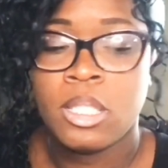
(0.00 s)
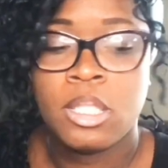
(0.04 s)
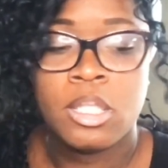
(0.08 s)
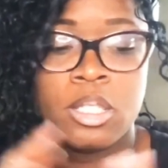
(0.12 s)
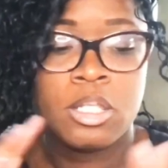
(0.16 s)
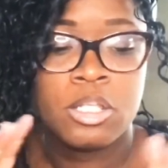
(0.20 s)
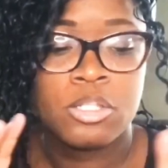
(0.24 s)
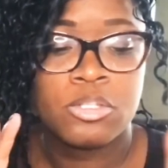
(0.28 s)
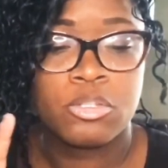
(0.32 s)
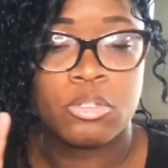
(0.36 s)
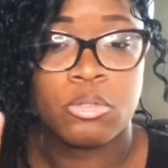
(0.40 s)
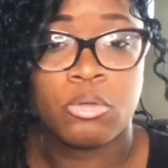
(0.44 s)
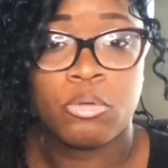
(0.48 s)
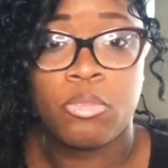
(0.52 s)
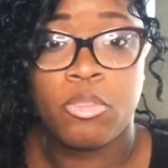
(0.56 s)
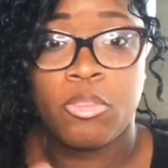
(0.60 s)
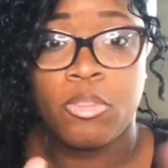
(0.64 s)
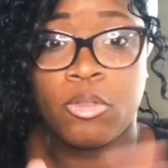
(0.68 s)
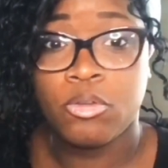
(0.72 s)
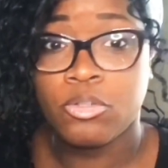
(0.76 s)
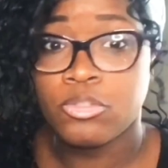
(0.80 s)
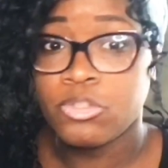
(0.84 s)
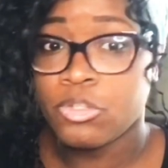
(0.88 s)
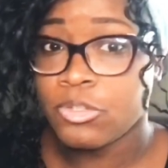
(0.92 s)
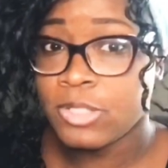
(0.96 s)
So
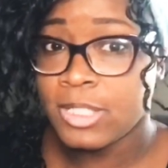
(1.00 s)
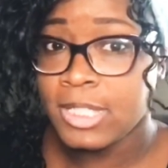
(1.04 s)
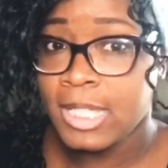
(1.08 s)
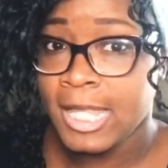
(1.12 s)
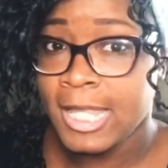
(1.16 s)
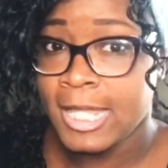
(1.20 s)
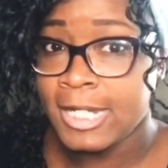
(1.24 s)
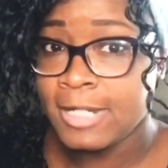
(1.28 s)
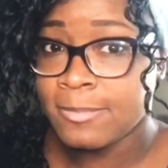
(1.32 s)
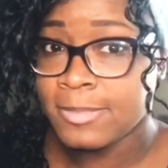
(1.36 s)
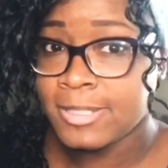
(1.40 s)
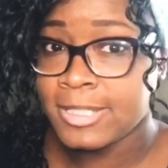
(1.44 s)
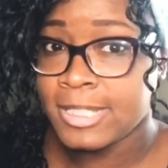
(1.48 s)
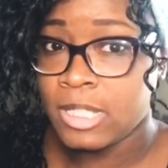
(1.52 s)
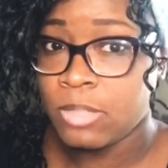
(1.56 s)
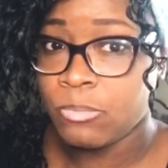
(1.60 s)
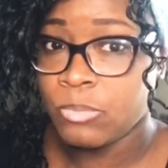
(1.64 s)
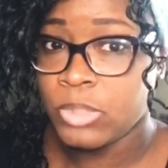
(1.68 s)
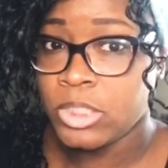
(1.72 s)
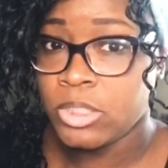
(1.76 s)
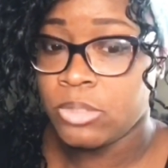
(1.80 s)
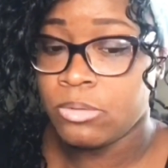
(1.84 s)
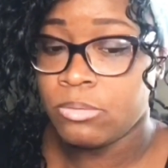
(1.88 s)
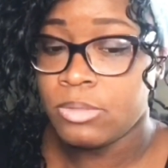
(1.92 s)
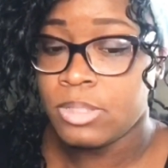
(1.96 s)
those are the items that we
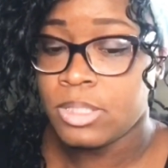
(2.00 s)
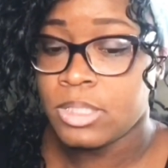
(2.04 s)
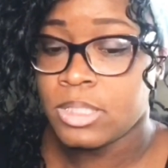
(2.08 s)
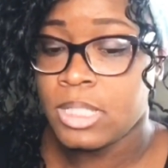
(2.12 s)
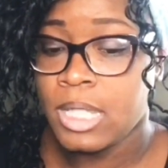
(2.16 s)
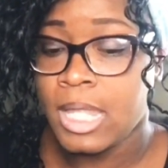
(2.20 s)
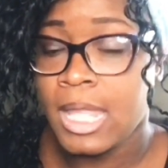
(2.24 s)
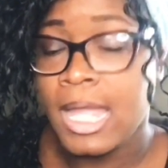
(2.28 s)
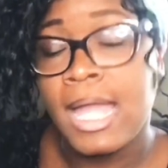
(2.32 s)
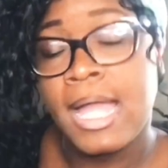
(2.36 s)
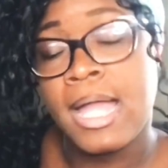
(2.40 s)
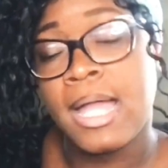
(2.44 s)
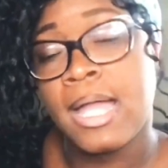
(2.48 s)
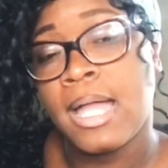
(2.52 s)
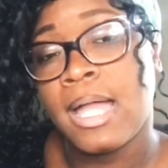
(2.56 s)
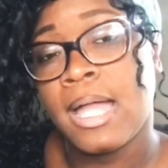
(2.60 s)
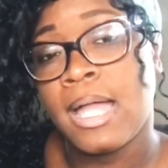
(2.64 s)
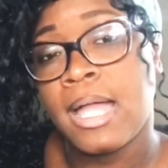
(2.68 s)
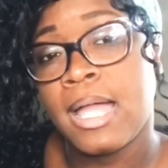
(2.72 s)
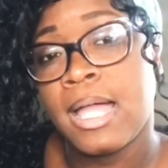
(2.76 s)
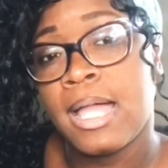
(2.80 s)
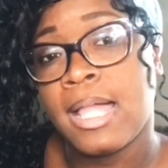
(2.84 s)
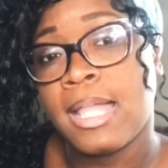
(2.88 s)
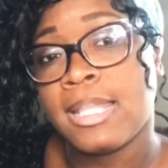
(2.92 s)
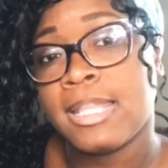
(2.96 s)
use.
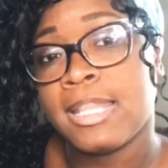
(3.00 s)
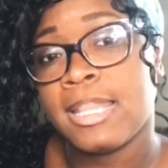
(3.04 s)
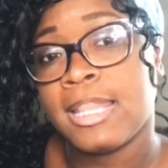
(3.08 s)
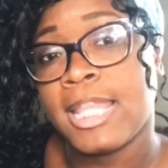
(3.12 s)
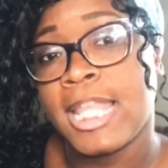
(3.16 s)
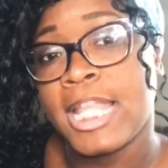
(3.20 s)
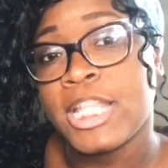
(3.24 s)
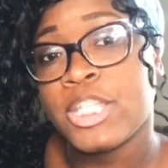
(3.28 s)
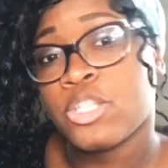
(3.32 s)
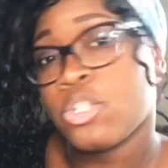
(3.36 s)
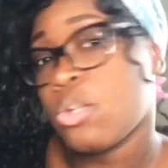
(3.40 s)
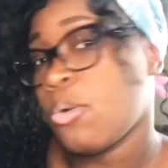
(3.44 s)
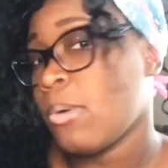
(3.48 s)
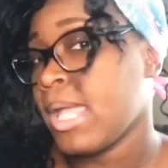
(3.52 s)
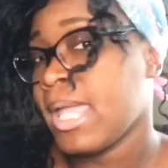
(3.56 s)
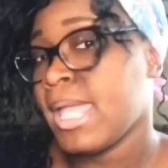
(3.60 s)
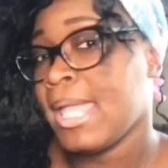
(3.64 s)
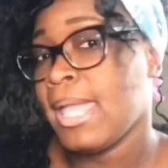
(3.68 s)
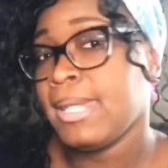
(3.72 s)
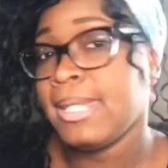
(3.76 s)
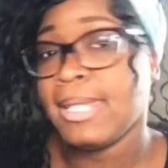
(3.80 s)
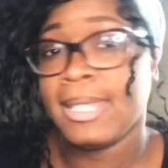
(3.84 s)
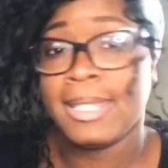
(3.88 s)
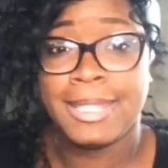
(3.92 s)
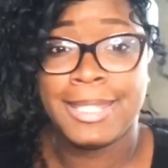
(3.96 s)
Let's go ahead
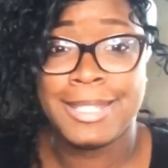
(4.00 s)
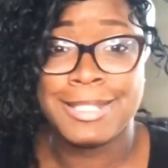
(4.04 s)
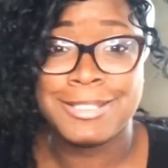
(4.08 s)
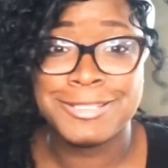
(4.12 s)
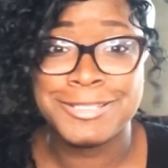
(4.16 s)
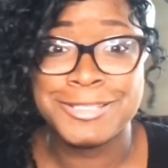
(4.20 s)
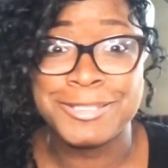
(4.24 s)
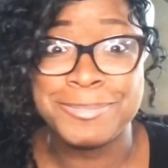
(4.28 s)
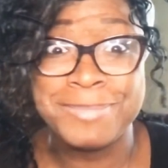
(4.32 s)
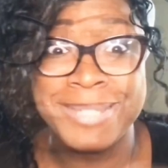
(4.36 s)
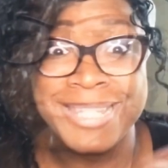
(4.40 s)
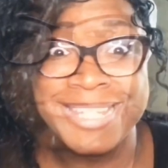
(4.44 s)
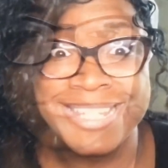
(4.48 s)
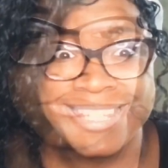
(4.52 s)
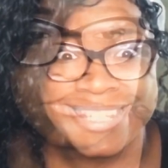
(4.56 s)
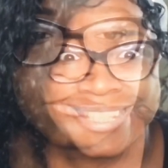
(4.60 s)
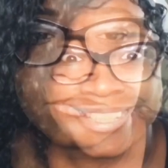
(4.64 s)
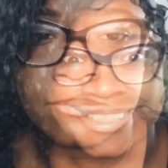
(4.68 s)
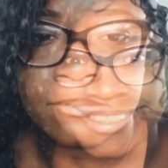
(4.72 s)
and get to mixing.